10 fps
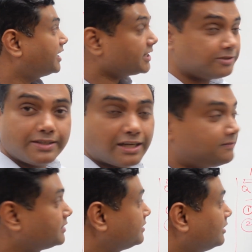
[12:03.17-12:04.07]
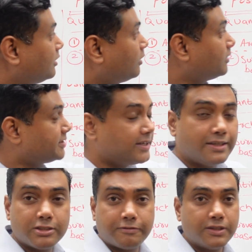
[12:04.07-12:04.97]
Actually, I have done all three
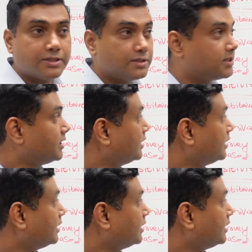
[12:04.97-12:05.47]
kinds of research.